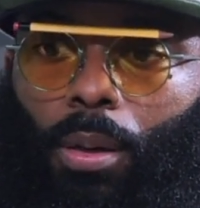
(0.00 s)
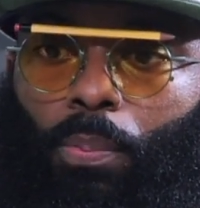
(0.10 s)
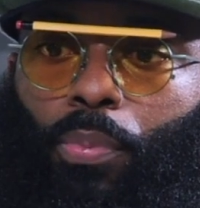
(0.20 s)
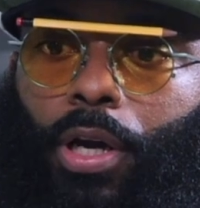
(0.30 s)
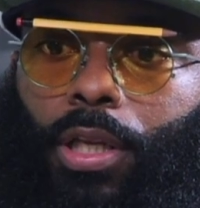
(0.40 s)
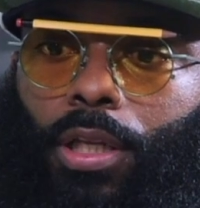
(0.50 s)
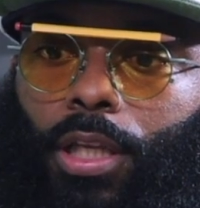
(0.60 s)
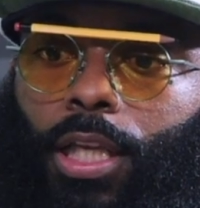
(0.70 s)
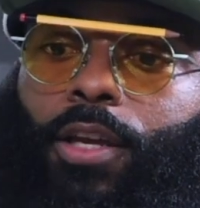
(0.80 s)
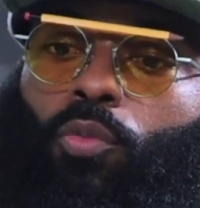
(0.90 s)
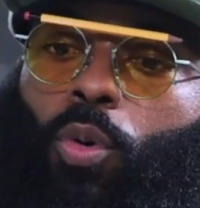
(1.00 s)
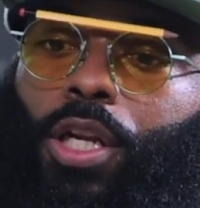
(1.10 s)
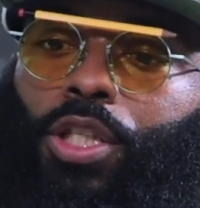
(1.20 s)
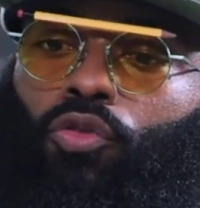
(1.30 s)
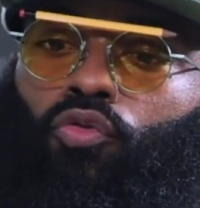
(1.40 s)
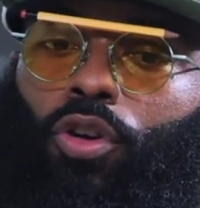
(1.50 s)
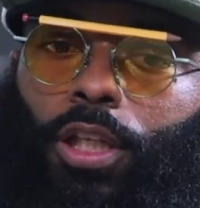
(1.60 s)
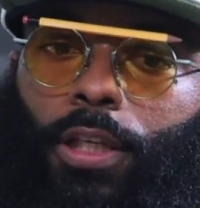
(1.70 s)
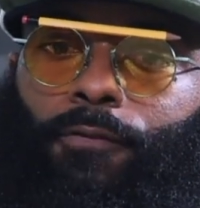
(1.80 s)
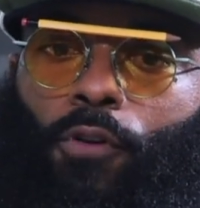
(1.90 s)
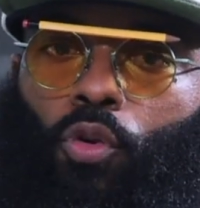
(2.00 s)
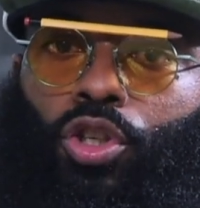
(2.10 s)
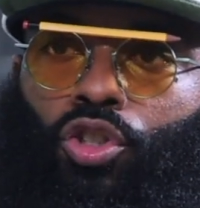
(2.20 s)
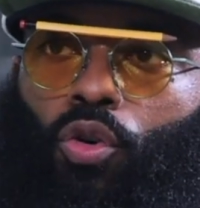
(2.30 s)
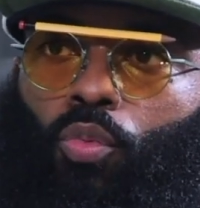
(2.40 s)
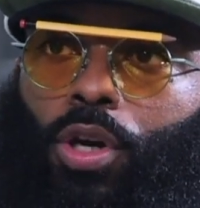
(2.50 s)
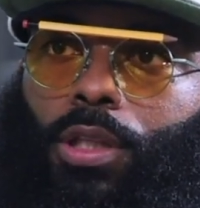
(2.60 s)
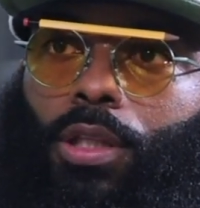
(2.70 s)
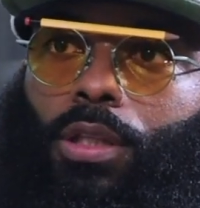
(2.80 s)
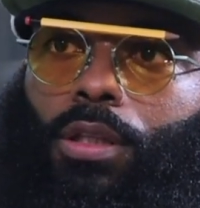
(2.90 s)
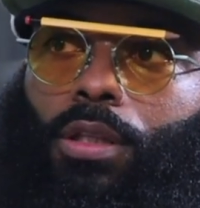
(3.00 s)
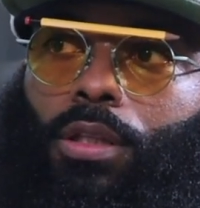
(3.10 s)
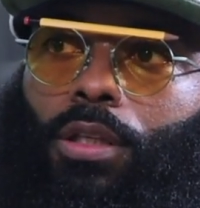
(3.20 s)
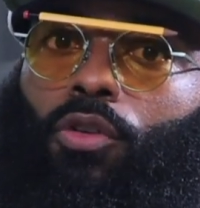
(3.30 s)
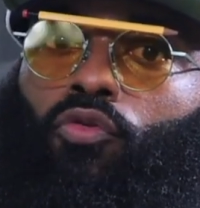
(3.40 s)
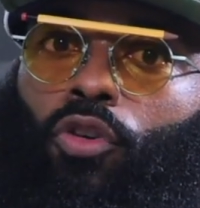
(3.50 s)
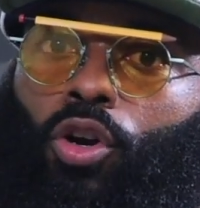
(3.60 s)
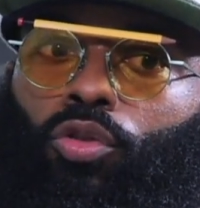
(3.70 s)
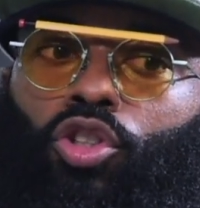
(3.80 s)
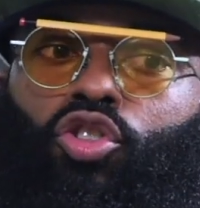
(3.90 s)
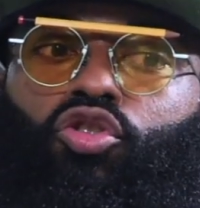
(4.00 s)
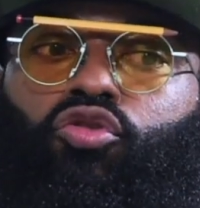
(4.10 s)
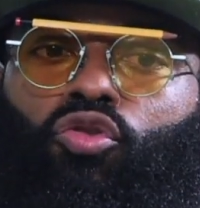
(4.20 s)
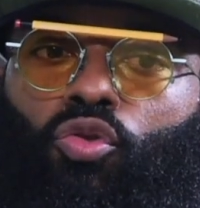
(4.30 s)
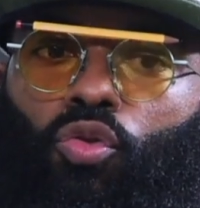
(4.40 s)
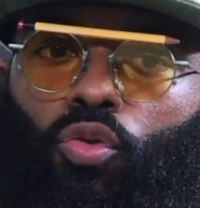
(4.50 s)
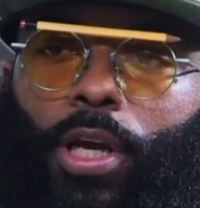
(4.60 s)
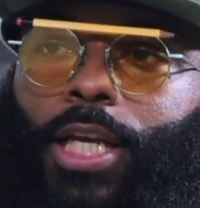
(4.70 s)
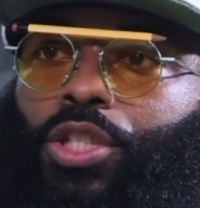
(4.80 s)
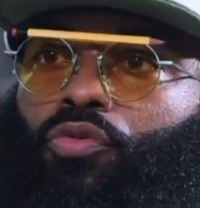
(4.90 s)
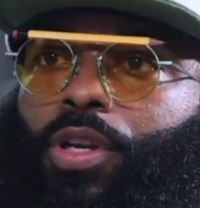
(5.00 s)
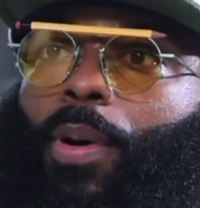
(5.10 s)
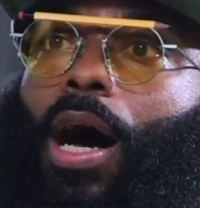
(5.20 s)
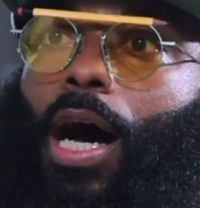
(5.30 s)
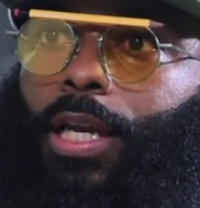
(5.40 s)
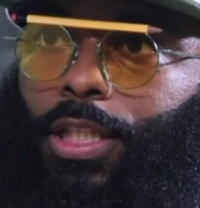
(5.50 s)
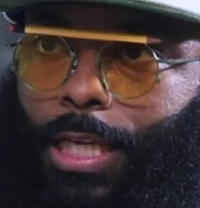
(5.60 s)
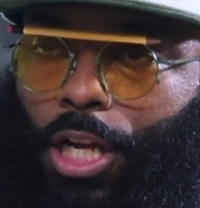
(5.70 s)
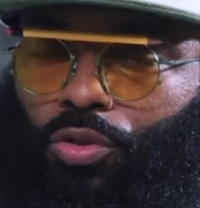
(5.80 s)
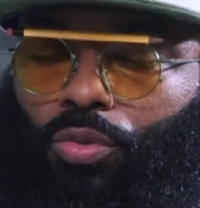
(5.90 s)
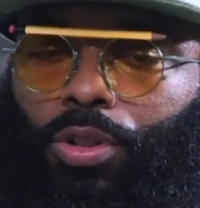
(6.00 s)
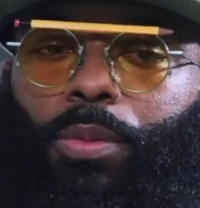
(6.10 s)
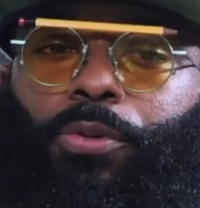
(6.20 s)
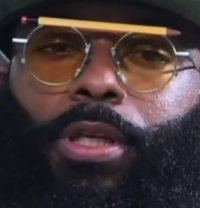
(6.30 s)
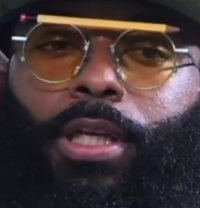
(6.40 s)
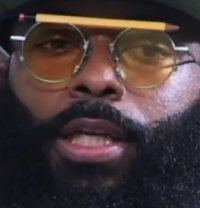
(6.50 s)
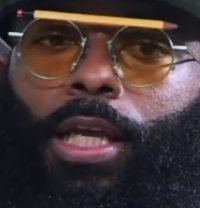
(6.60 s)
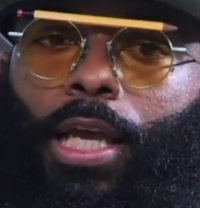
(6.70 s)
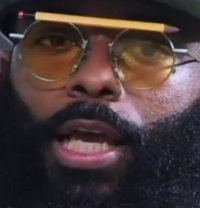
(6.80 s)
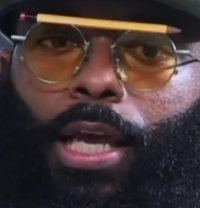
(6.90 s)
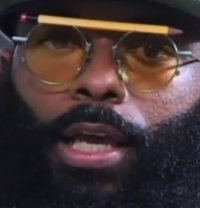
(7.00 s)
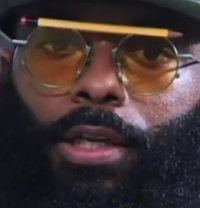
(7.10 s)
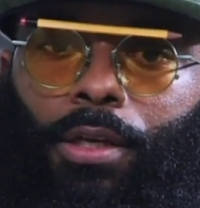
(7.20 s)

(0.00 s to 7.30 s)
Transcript: but he wanted to really focus on what the true history behind the Statue of Liberty. And